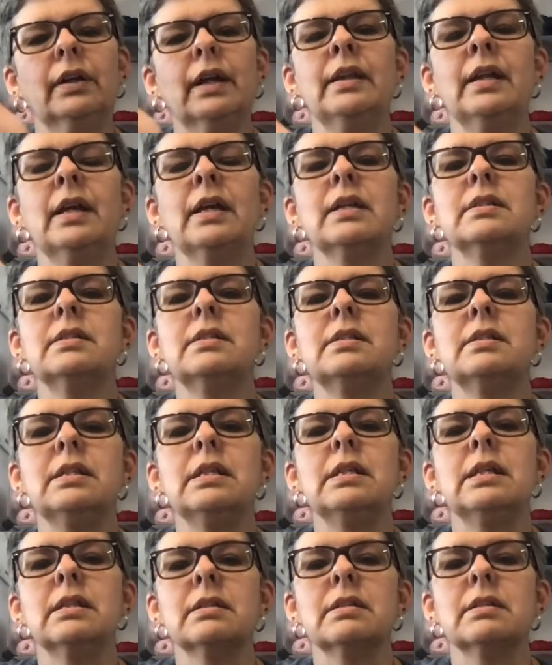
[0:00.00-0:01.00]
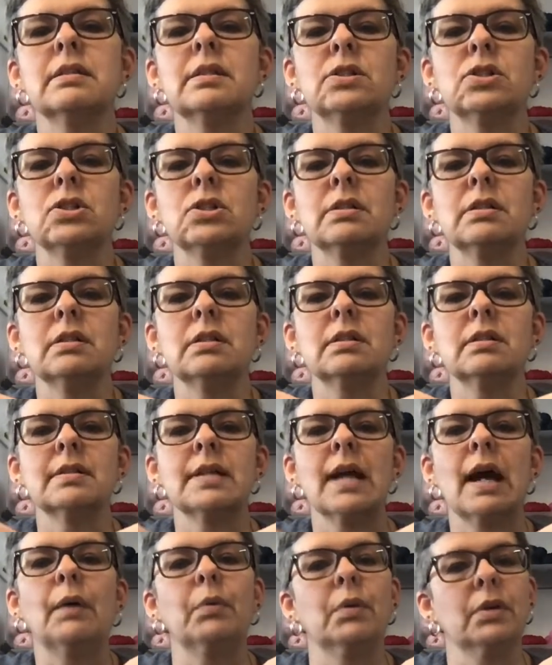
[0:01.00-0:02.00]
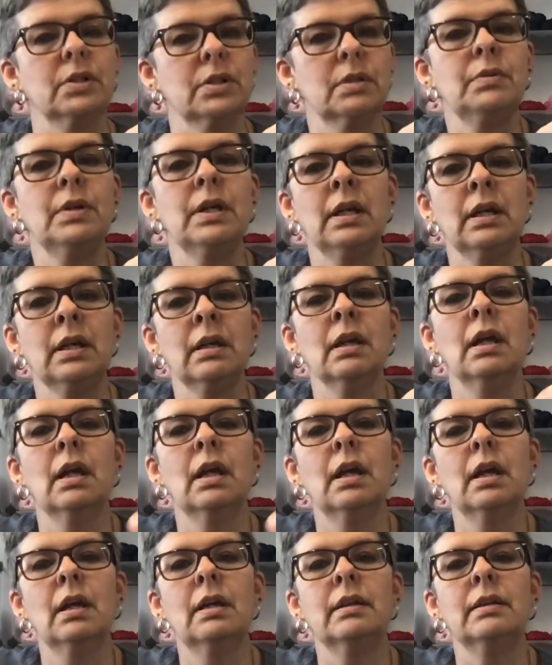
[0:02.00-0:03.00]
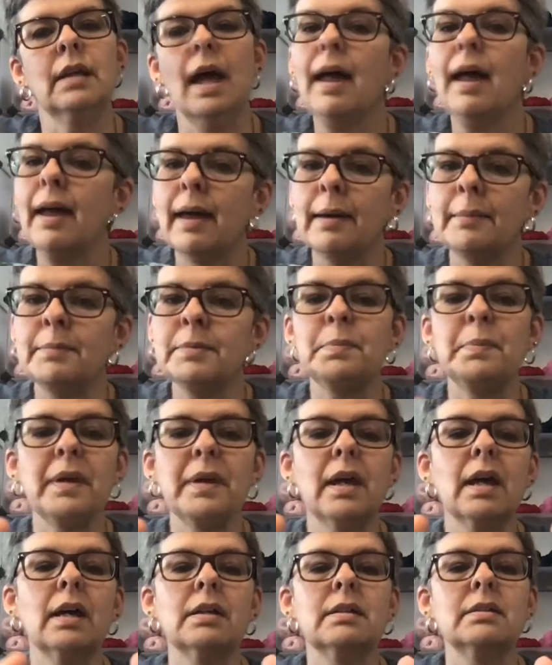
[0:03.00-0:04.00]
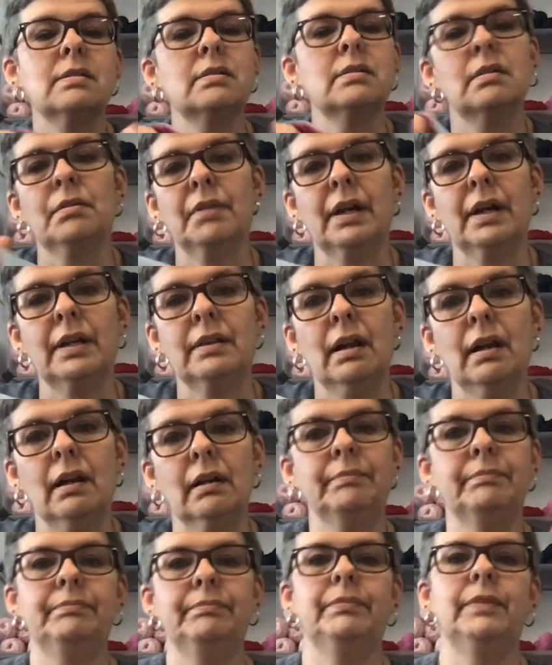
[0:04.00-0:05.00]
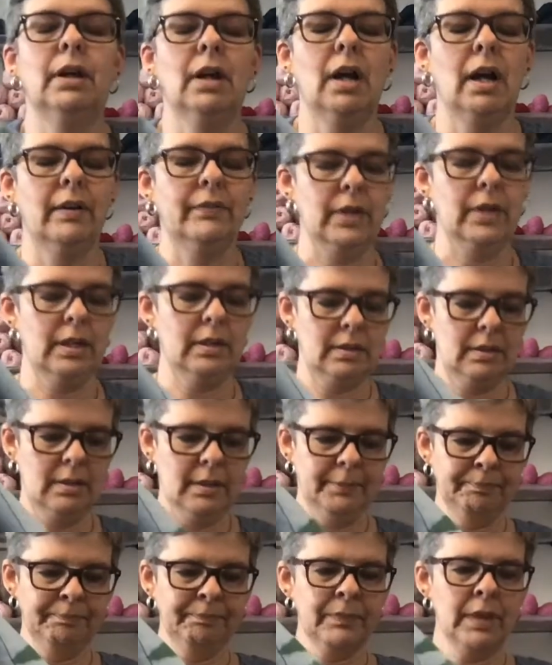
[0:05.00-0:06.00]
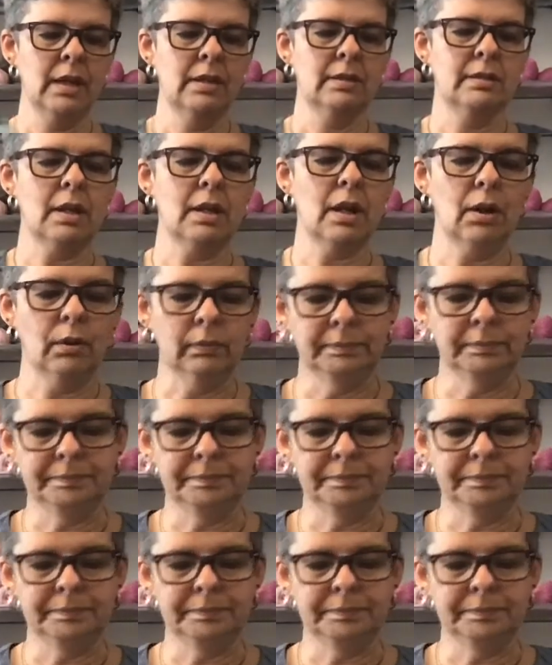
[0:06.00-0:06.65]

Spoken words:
And they can see the stitches. This is how we're doing the hems because they're right there. They're obvious. So